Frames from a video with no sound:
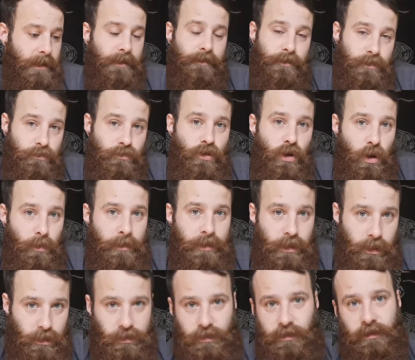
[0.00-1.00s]
They do
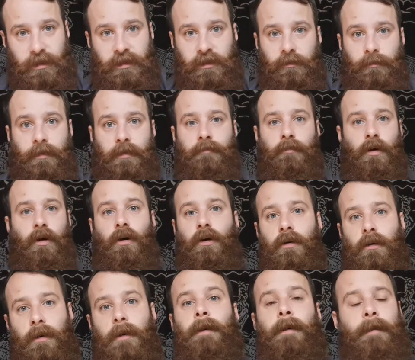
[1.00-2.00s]
normally cost a little bit
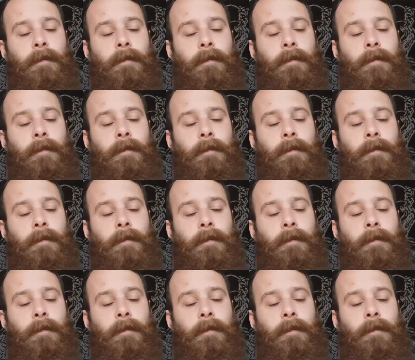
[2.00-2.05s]
more,